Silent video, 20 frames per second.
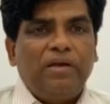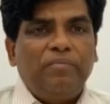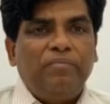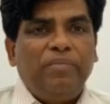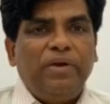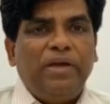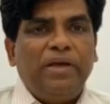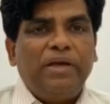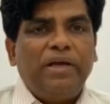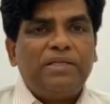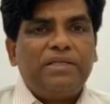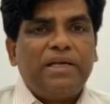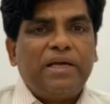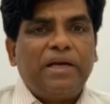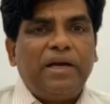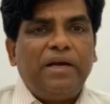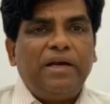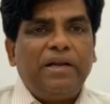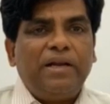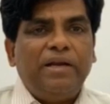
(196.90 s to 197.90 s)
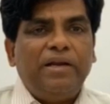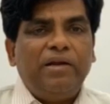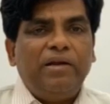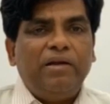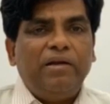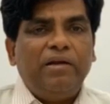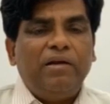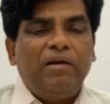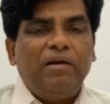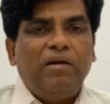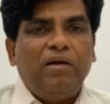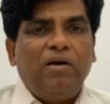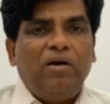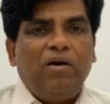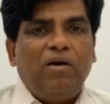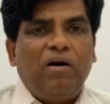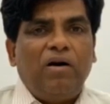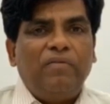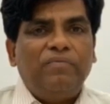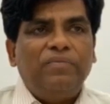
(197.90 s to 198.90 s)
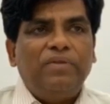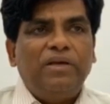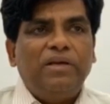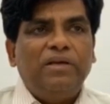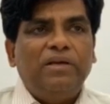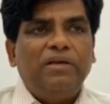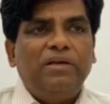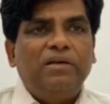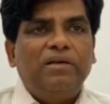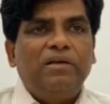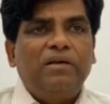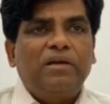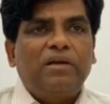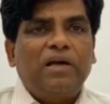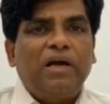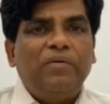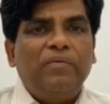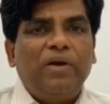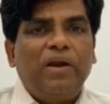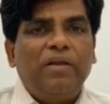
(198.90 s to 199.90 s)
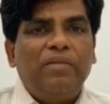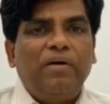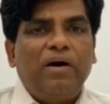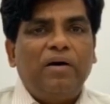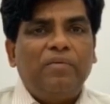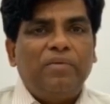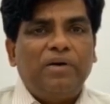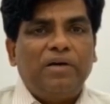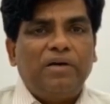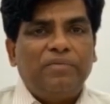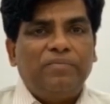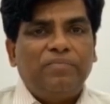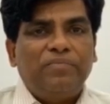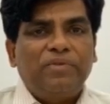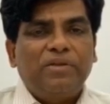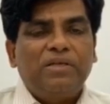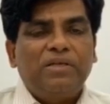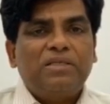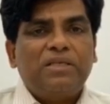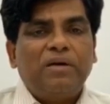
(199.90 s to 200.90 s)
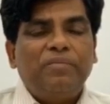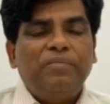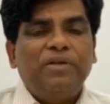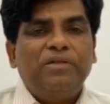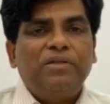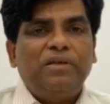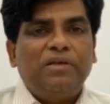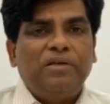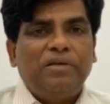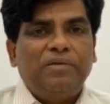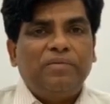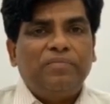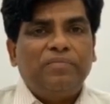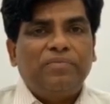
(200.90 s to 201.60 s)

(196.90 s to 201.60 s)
being a secretary of the Kaivalya Dhama Samiti